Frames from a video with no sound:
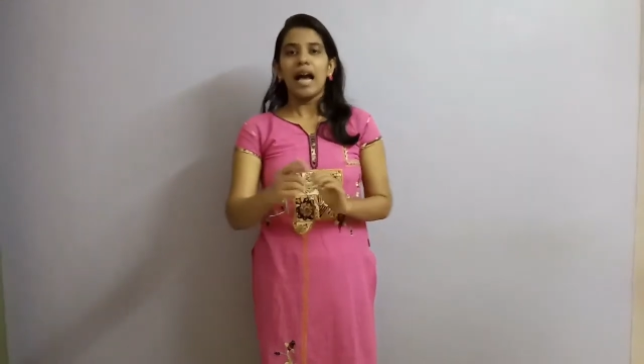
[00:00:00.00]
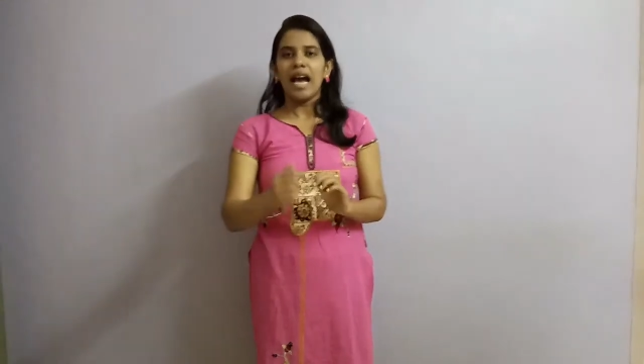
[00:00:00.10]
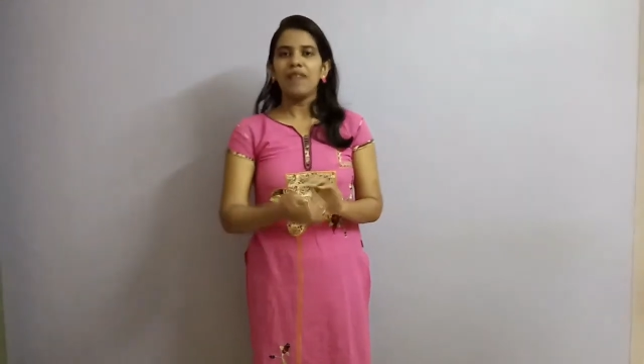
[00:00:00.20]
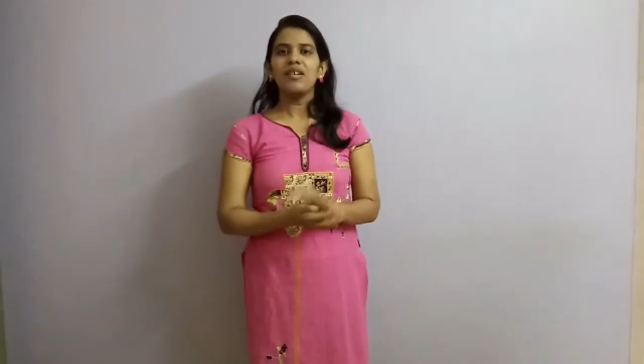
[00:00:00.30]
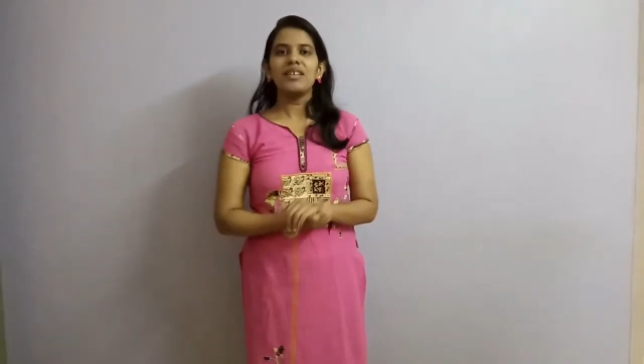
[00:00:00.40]

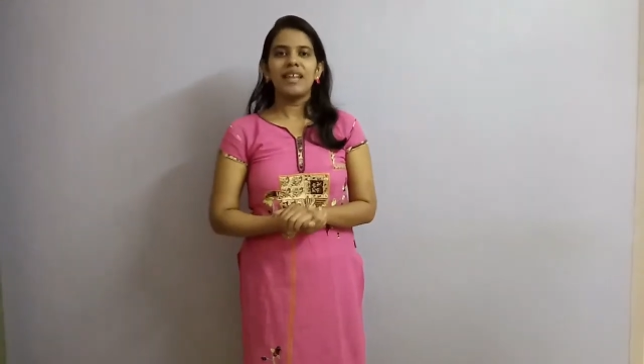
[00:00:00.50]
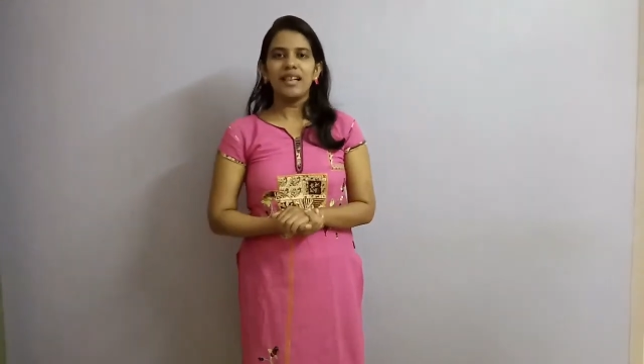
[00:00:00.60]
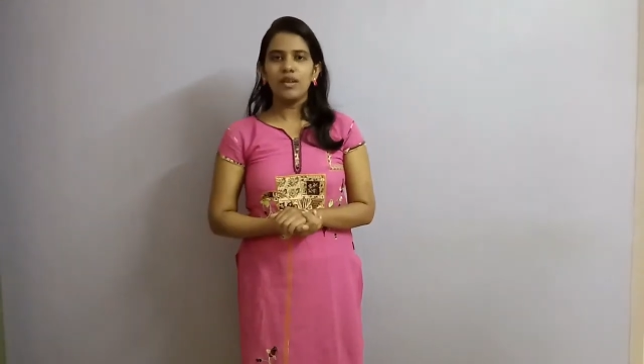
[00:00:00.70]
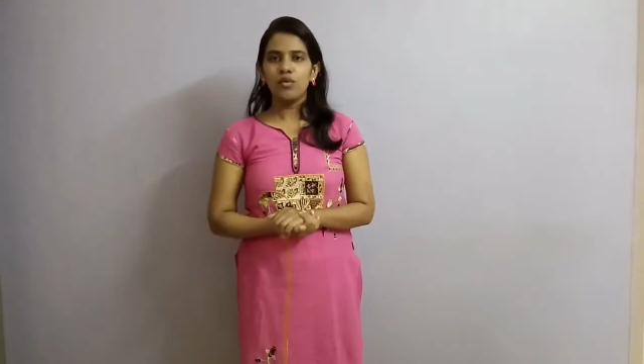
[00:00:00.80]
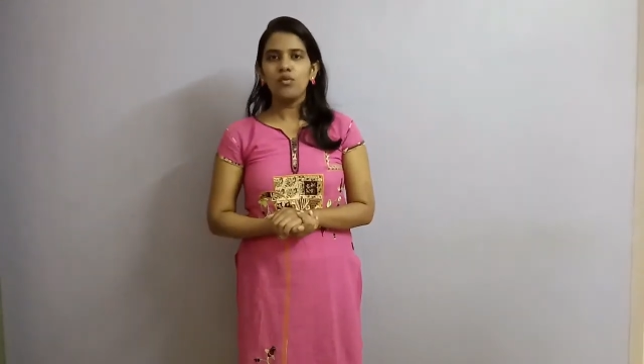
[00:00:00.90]
I will
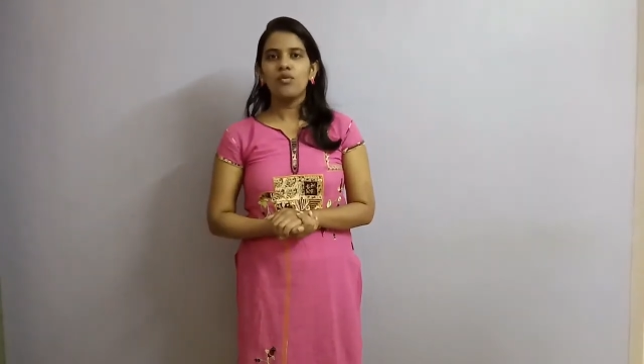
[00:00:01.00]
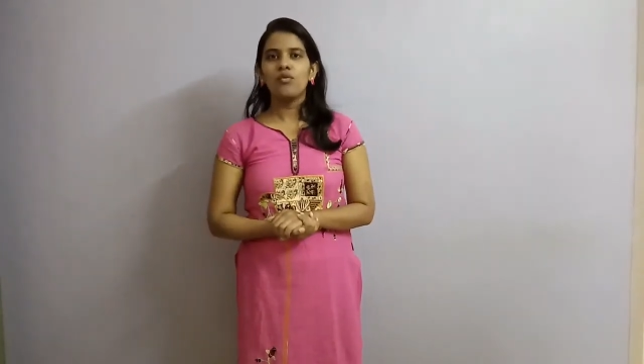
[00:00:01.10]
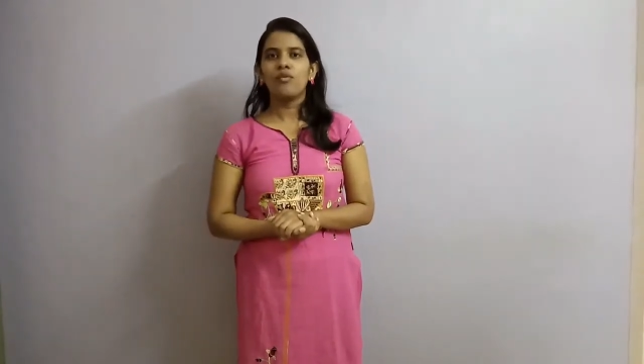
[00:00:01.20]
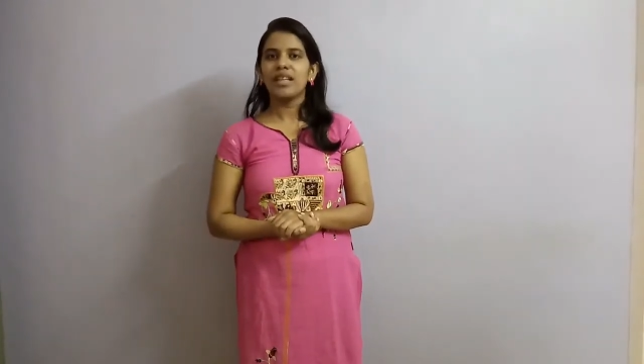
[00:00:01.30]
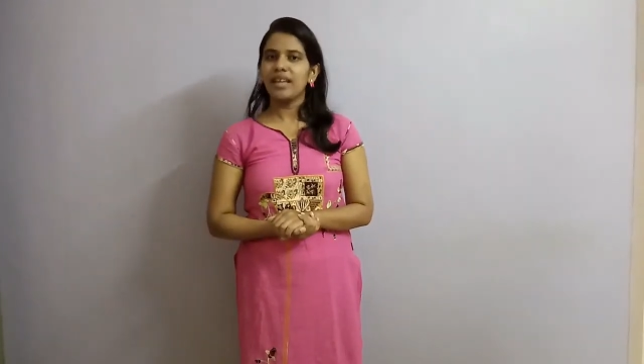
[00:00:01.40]
tell you
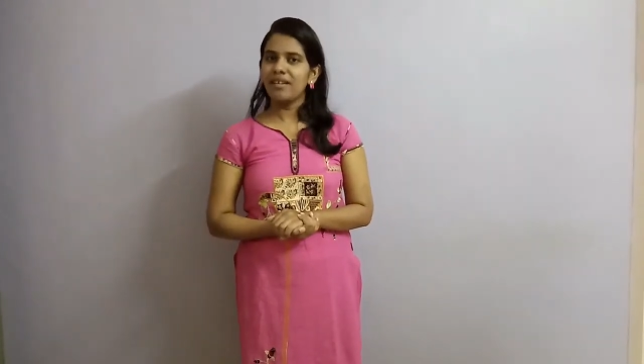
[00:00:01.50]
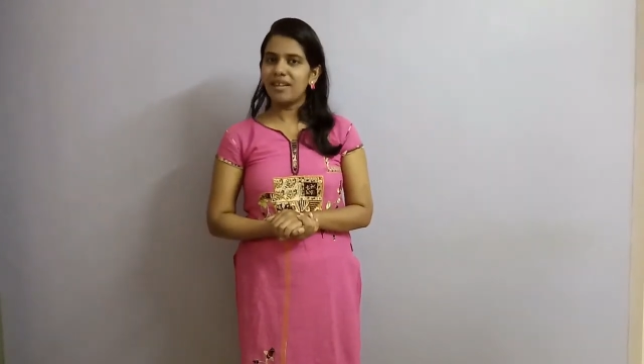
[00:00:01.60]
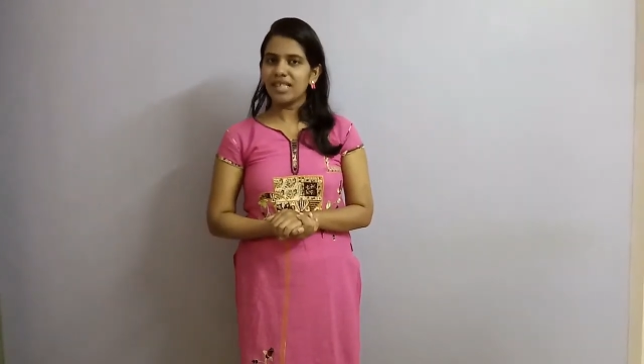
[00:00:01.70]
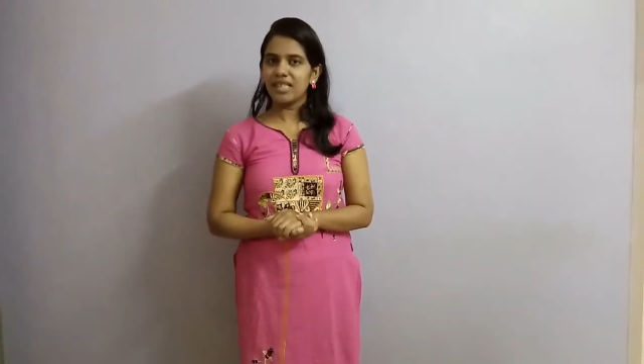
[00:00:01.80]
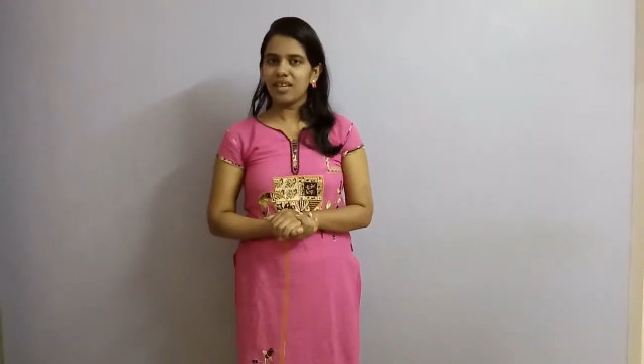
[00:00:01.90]
one
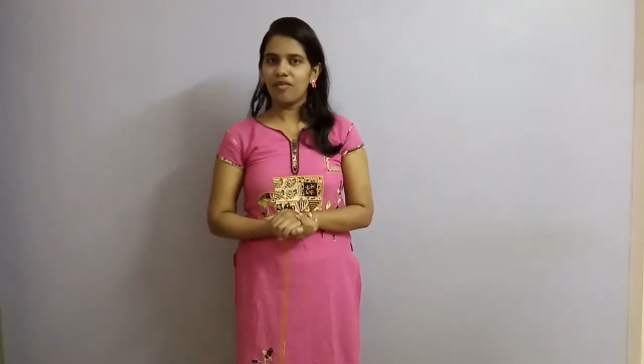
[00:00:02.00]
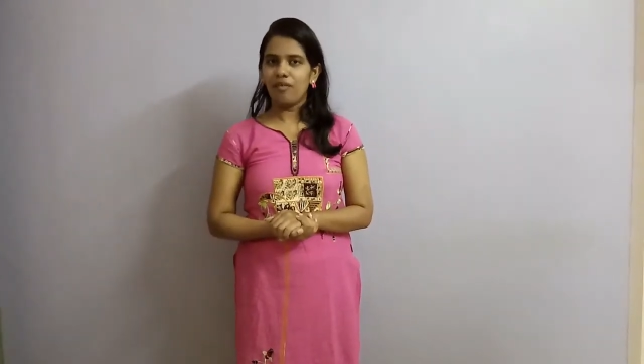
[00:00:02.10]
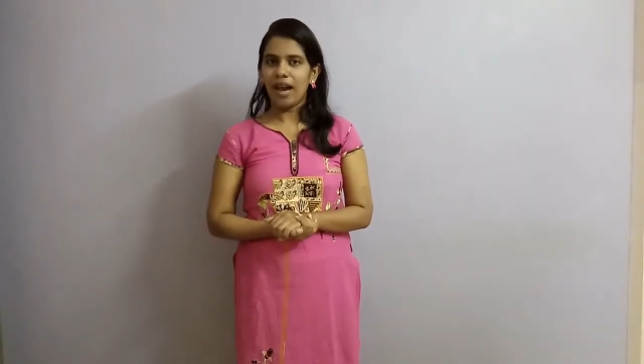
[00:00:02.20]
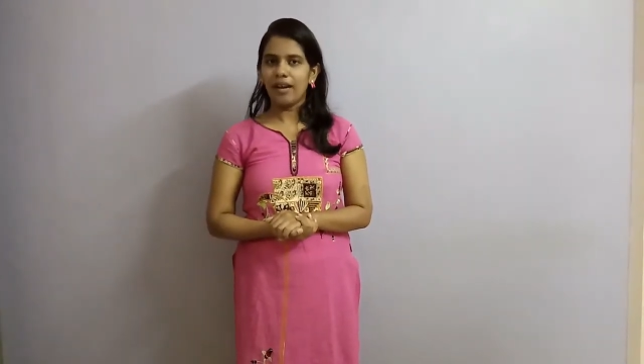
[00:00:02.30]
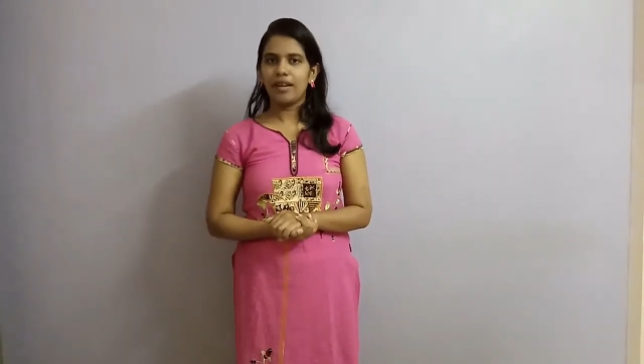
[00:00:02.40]
interesting
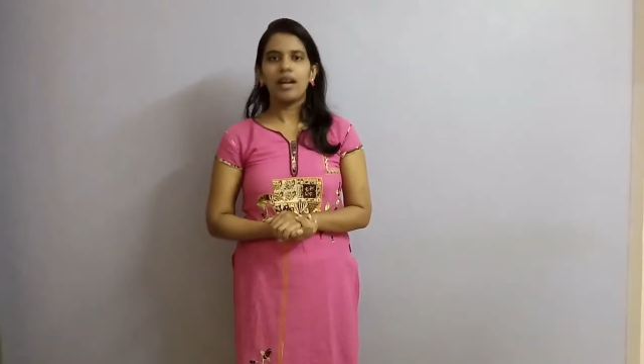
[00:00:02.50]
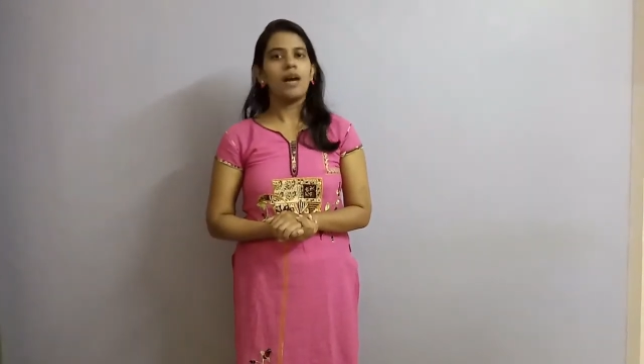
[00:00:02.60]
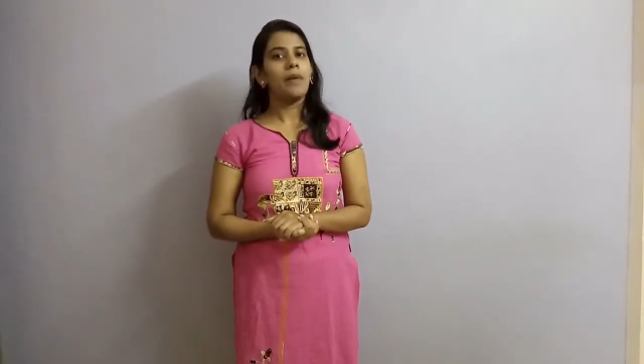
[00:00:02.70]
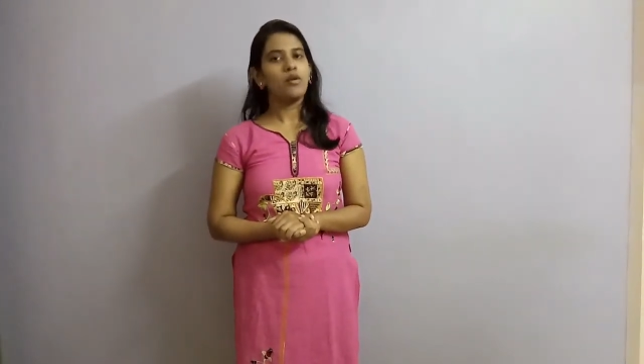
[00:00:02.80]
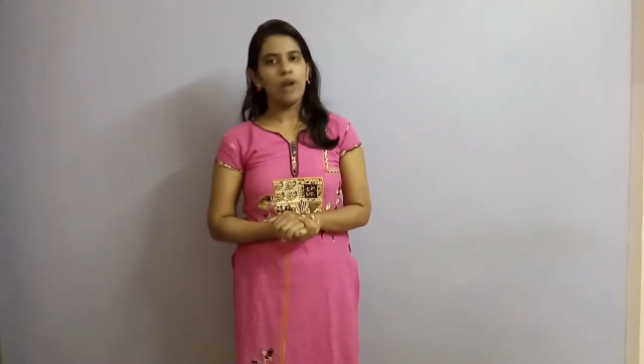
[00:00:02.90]
fact
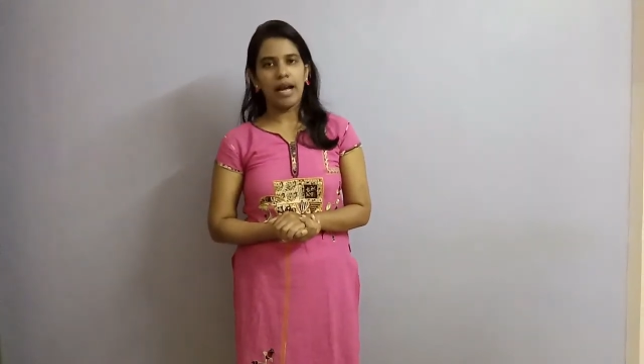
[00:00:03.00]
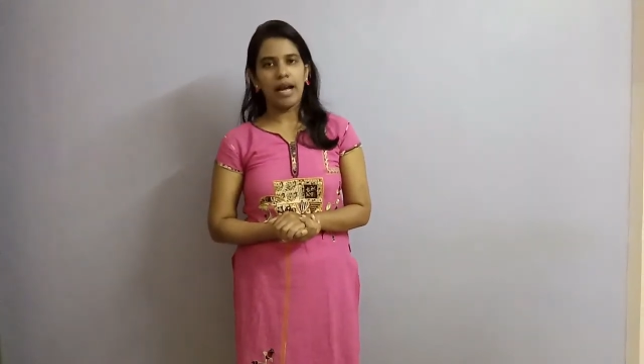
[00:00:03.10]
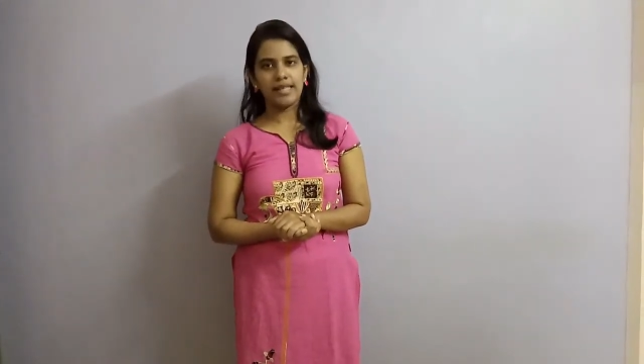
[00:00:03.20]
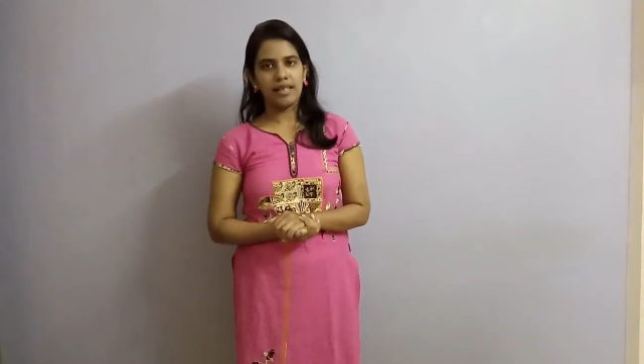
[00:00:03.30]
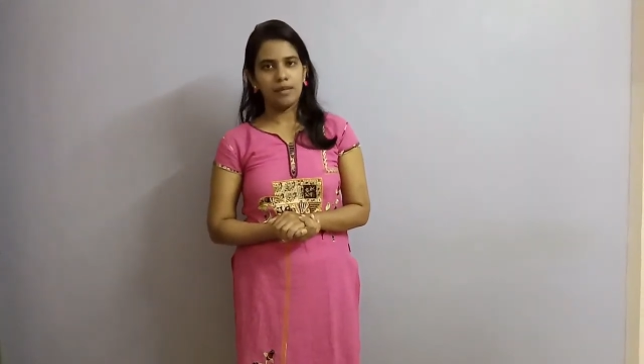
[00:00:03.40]
about
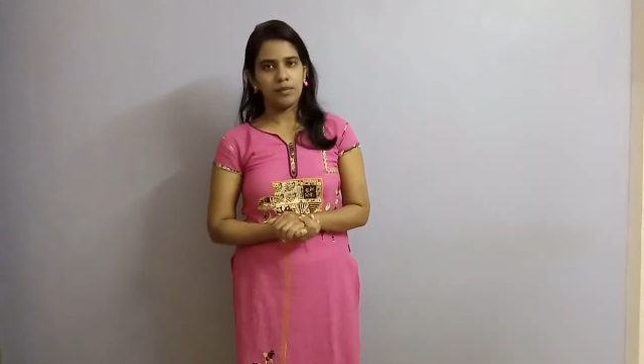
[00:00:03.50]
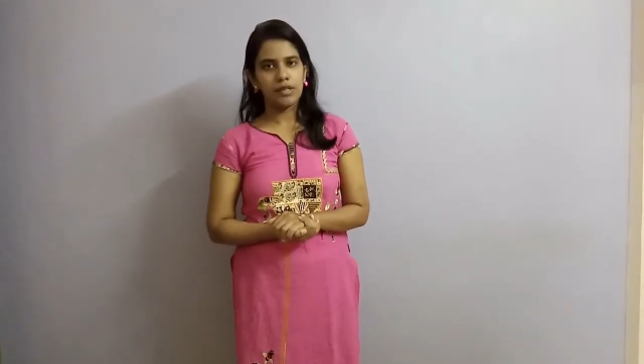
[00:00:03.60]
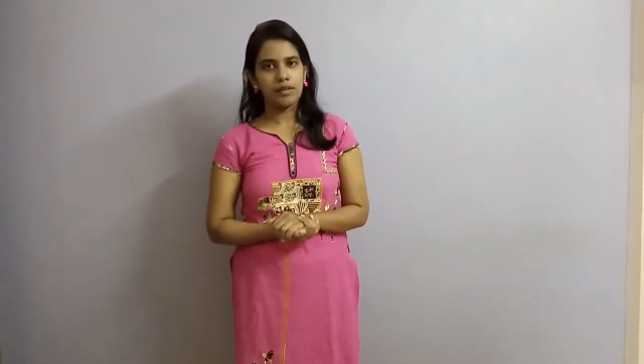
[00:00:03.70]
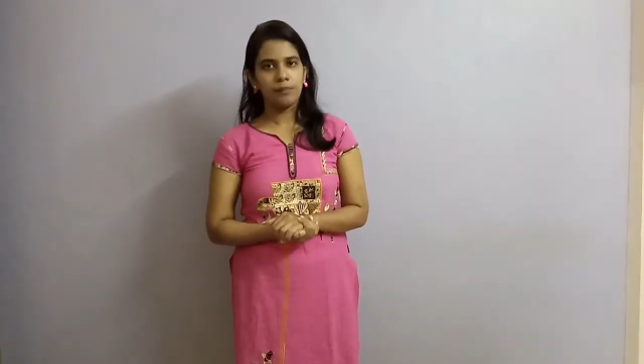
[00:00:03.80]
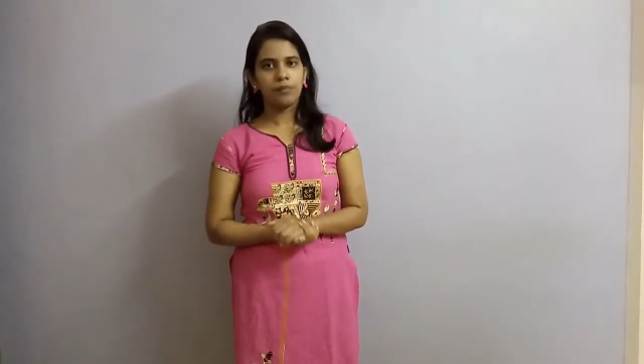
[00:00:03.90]
ice creams.